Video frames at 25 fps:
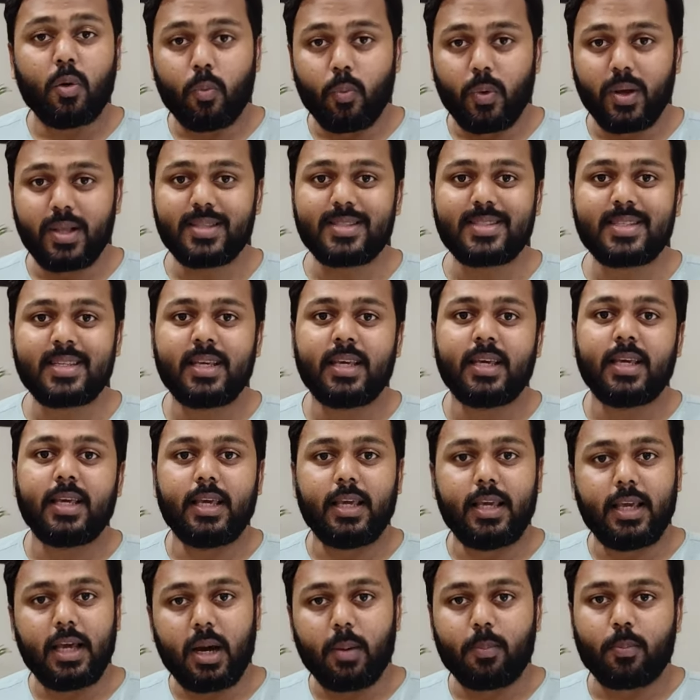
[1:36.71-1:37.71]
once
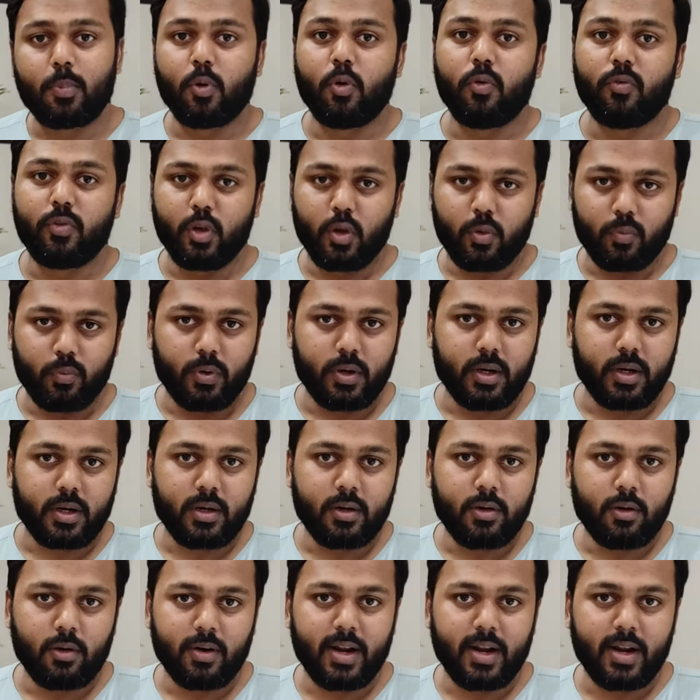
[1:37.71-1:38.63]
he approve your work.